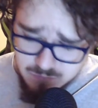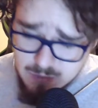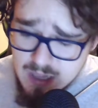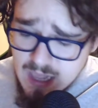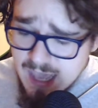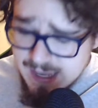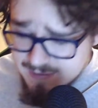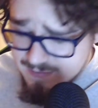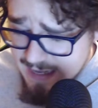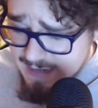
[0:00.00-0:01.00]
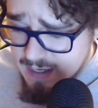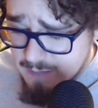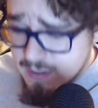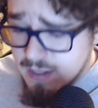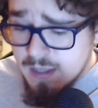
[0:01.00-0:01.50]
I stayed up,
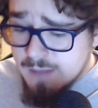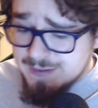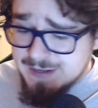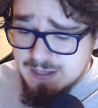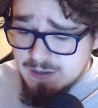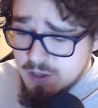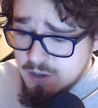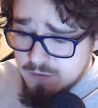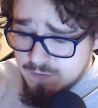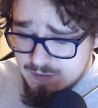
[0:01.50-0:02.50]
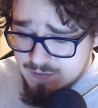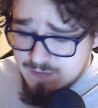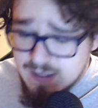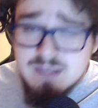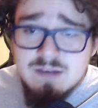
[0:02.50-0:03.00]
played it
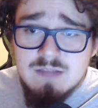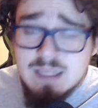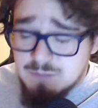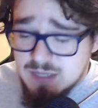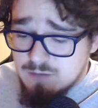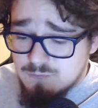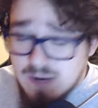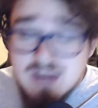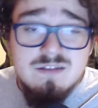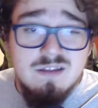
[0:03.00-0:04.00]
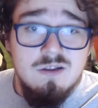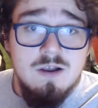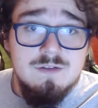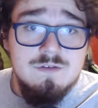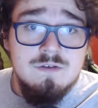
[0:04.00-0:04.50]
played it right as it
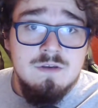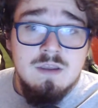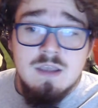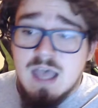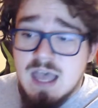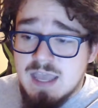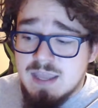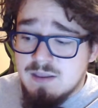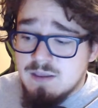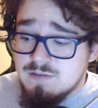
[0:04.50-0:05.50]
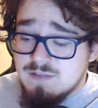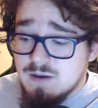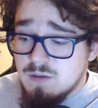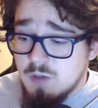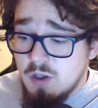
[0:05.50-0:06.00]
launched. I stayed
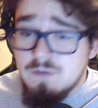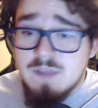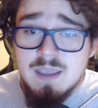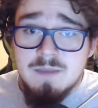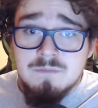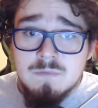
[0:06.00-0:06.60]
up all night.